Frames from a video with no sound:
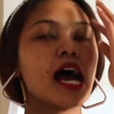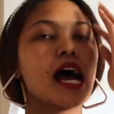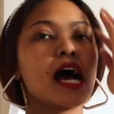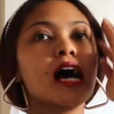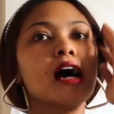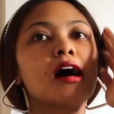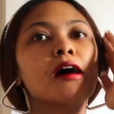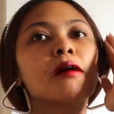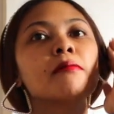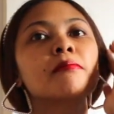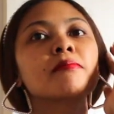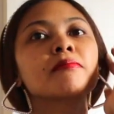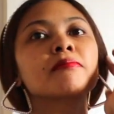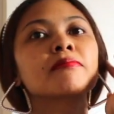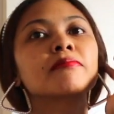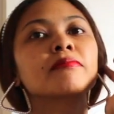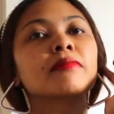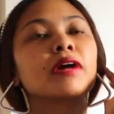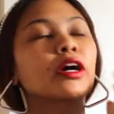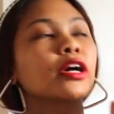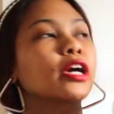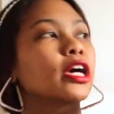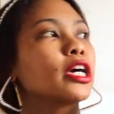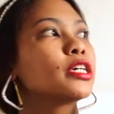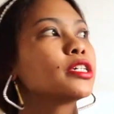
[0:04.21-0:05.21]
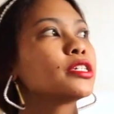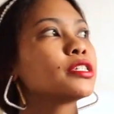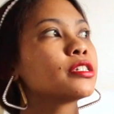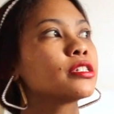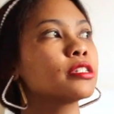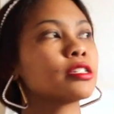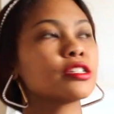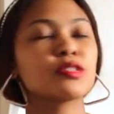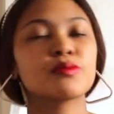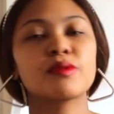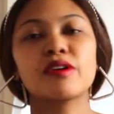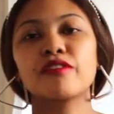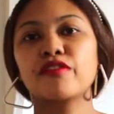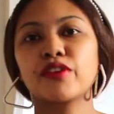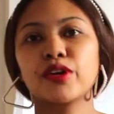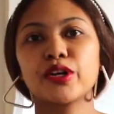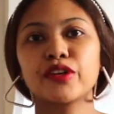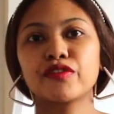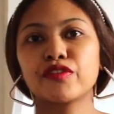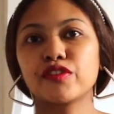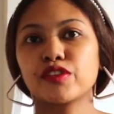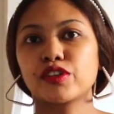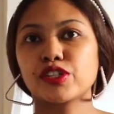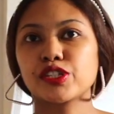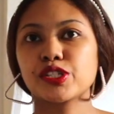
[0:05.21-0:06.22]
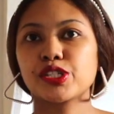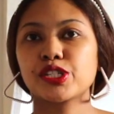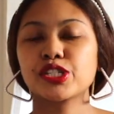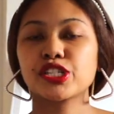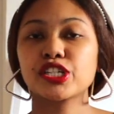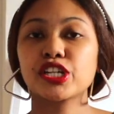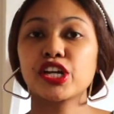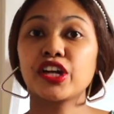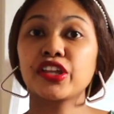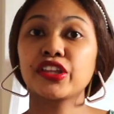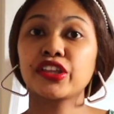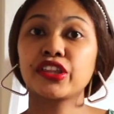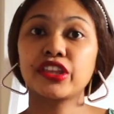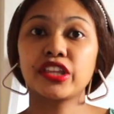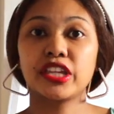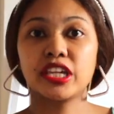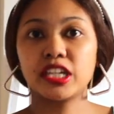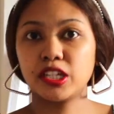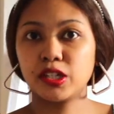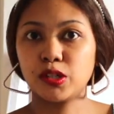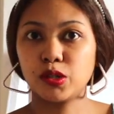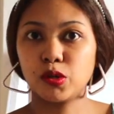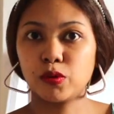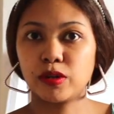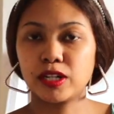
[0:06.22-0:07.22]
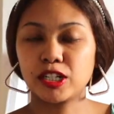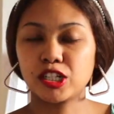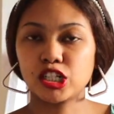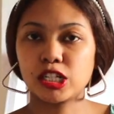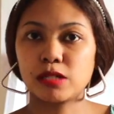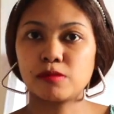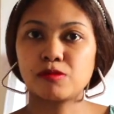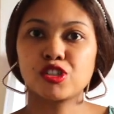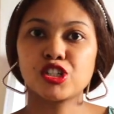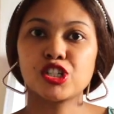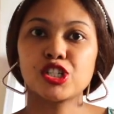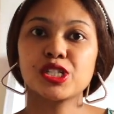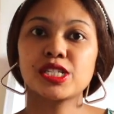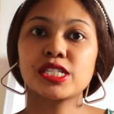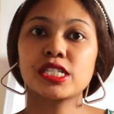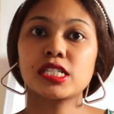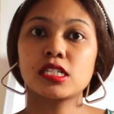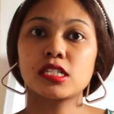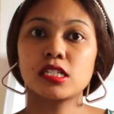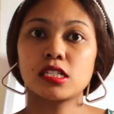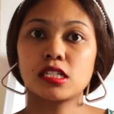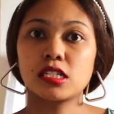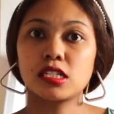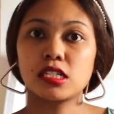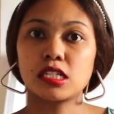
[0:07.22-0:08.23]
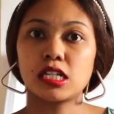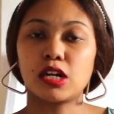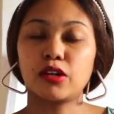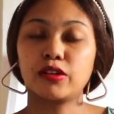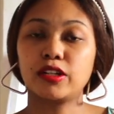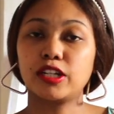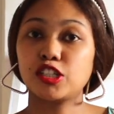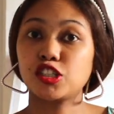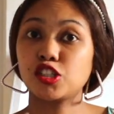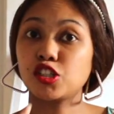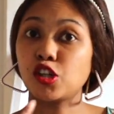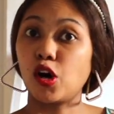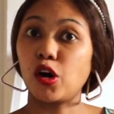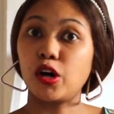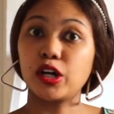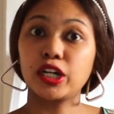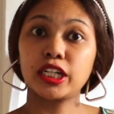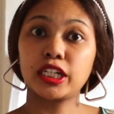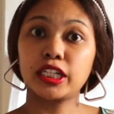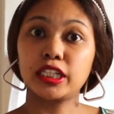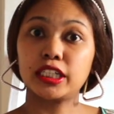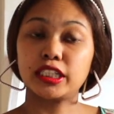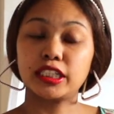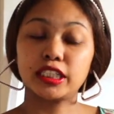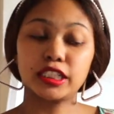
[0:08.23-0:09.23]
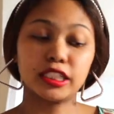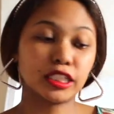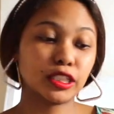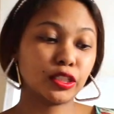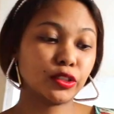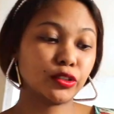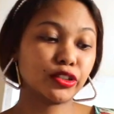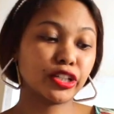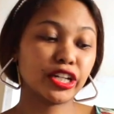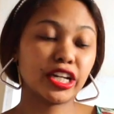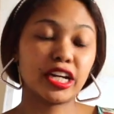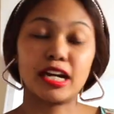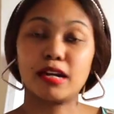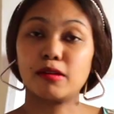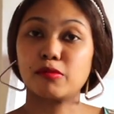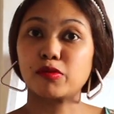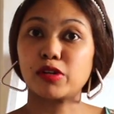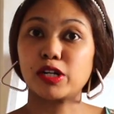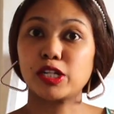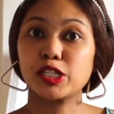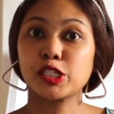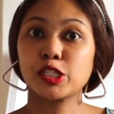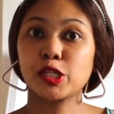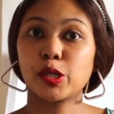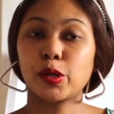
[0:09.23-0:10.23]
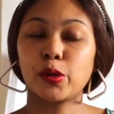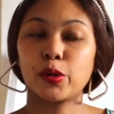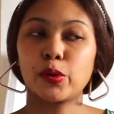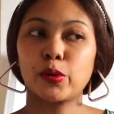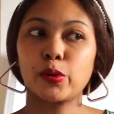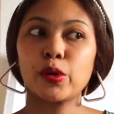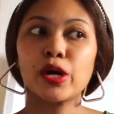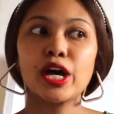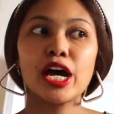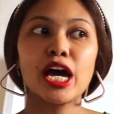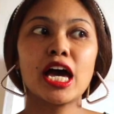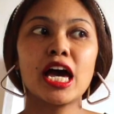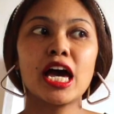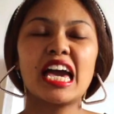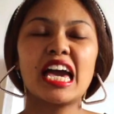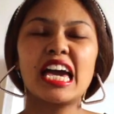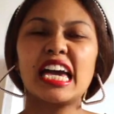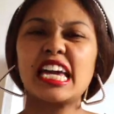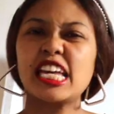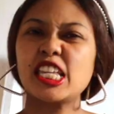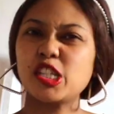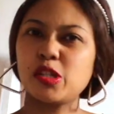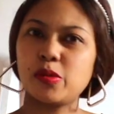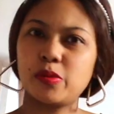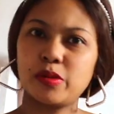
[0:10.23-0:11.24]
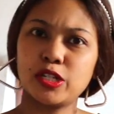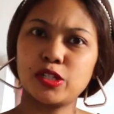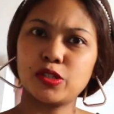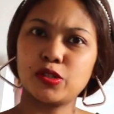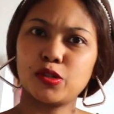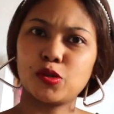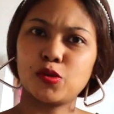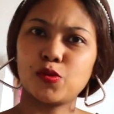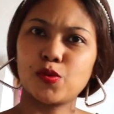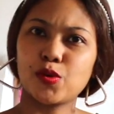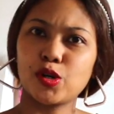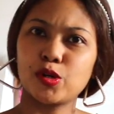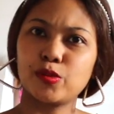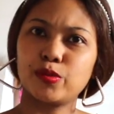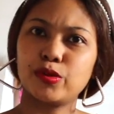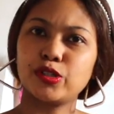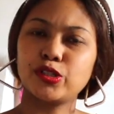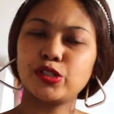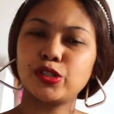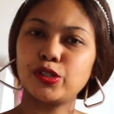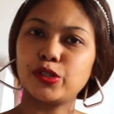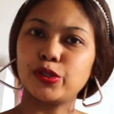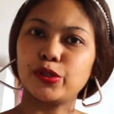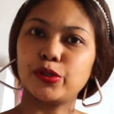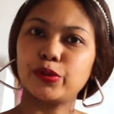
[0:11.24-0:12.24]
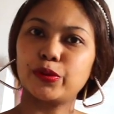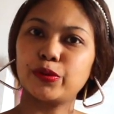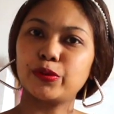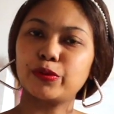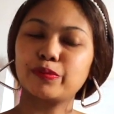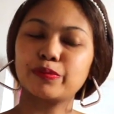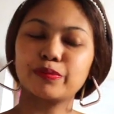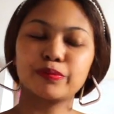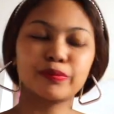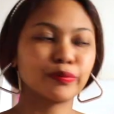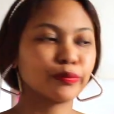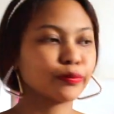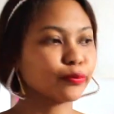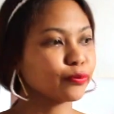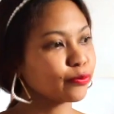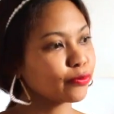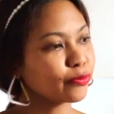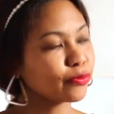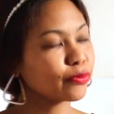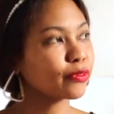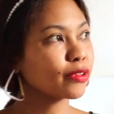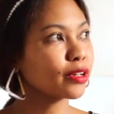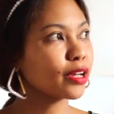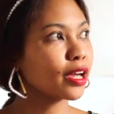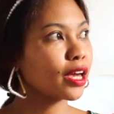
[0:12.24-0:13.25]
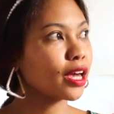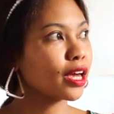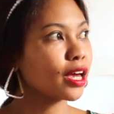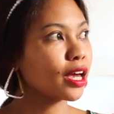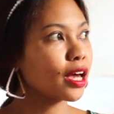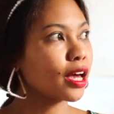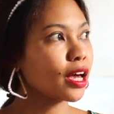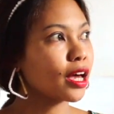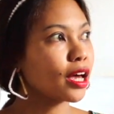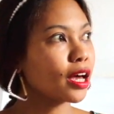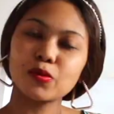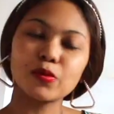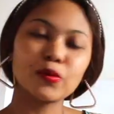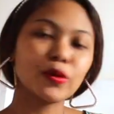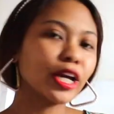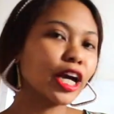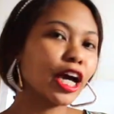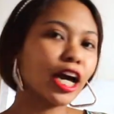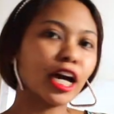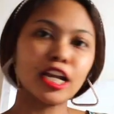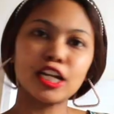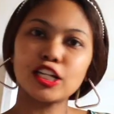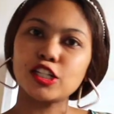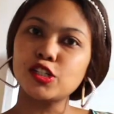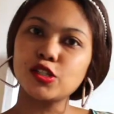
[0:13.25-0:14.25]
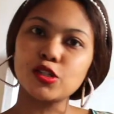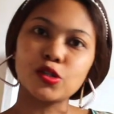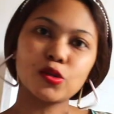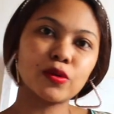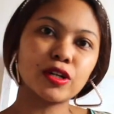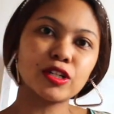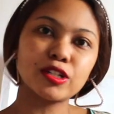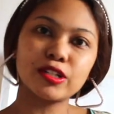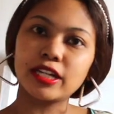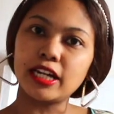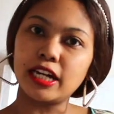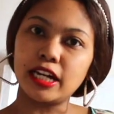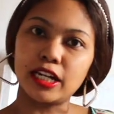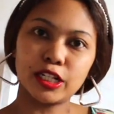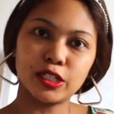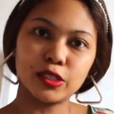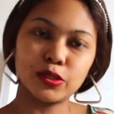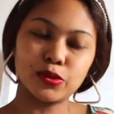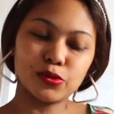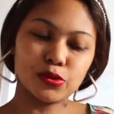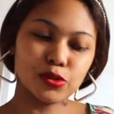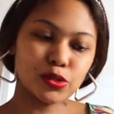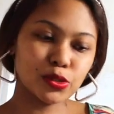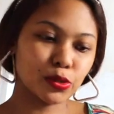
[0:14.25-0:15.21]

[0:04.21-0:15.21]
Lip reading: Okay, this is my very first video and I'm just sitting down and talking to the camera, so it's a bit awkward, but we gotta do what you gotta do.